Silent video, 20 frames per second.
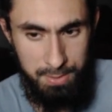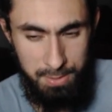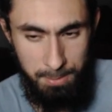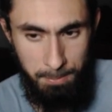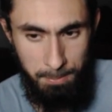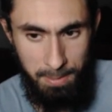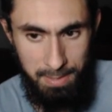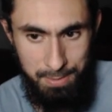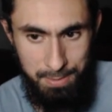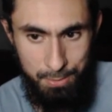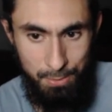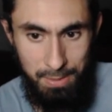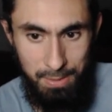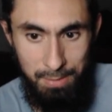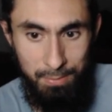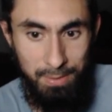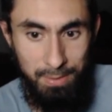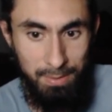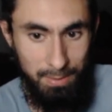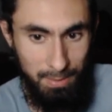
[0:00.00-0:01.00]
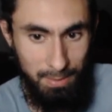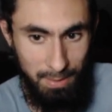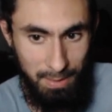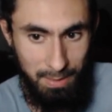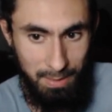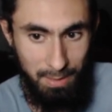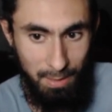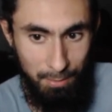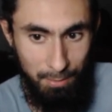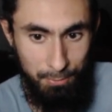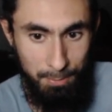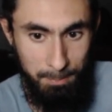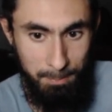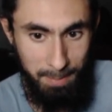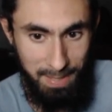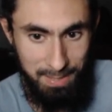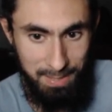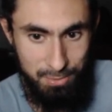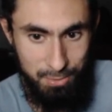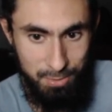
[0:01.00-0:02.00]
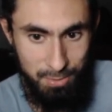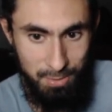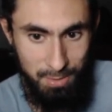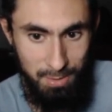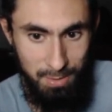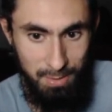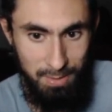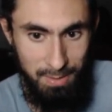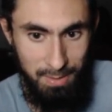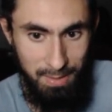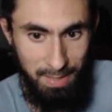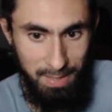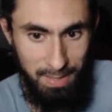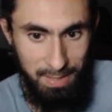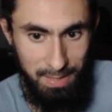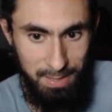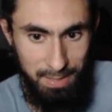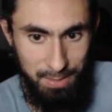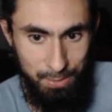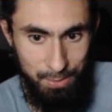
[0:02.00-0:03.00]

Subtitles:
depends on even the luck of the match. And